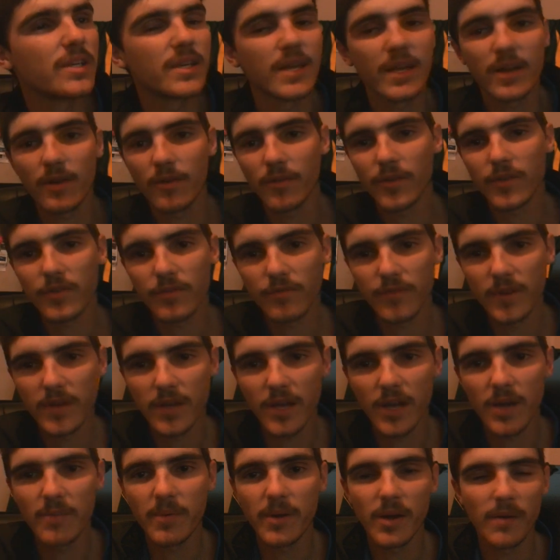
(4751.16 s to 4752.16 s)
yet on this
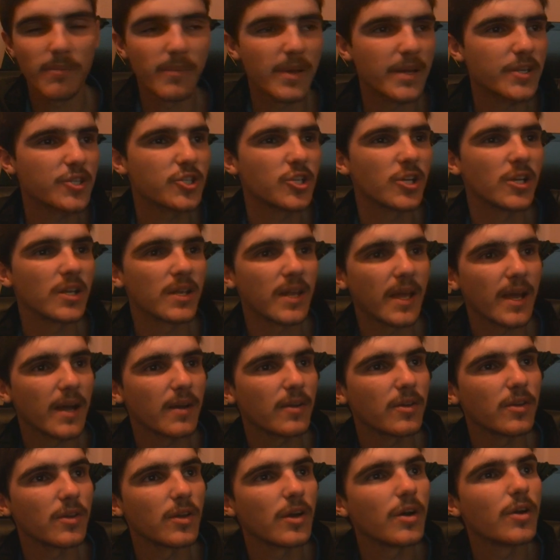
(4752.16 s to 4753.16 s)
video, but I'll mention it now.
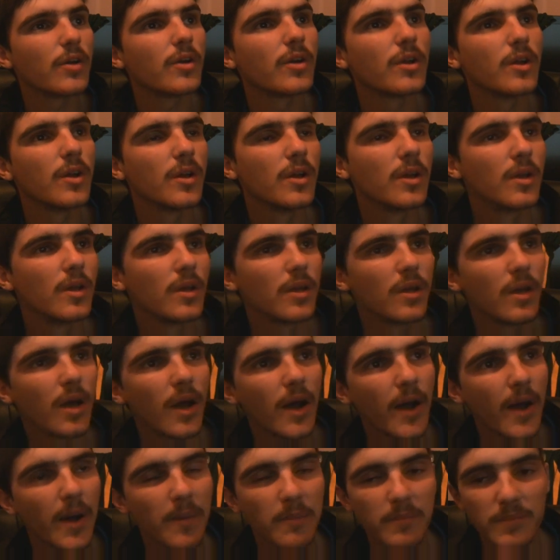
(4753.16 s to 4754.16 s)
You know,
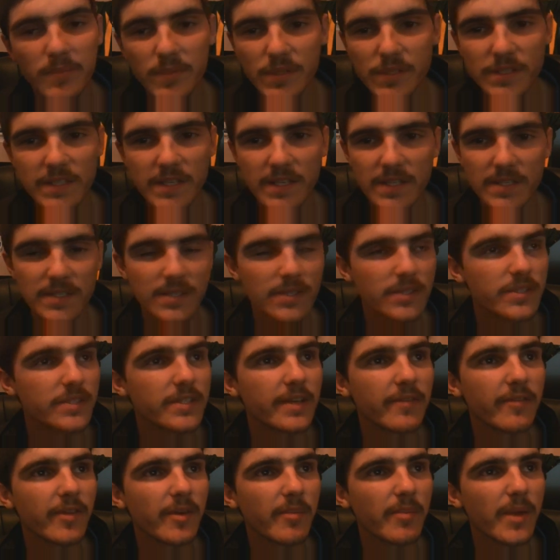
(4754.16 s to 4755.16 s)
60 or
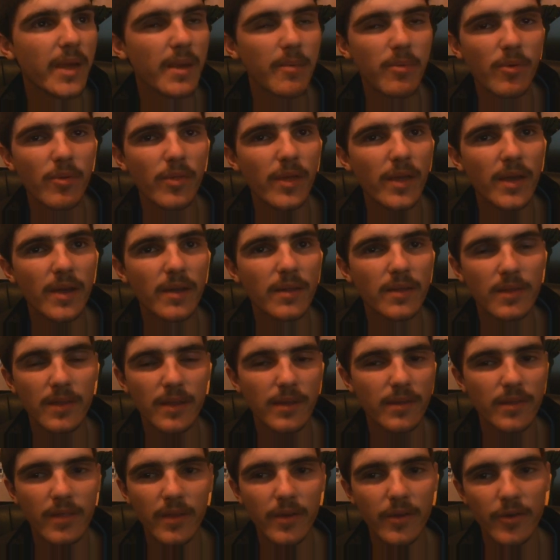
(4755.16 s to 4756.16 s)
70 people there.
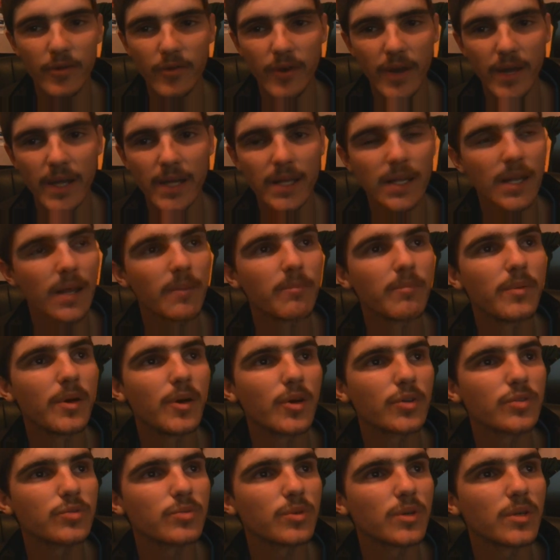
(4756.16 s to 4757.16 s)
They're a great club,
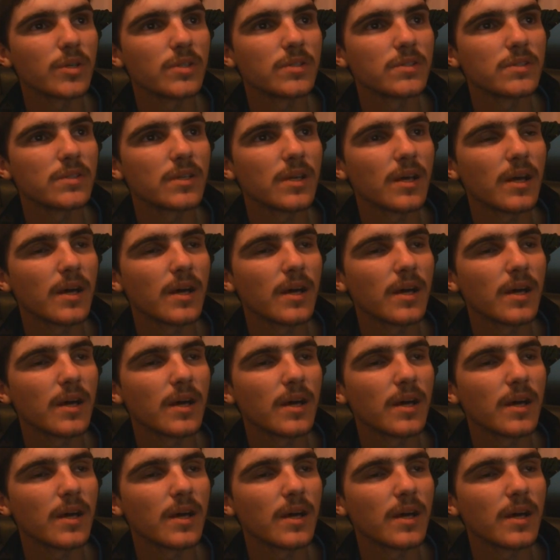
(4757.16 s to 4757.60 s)
Bell Swans.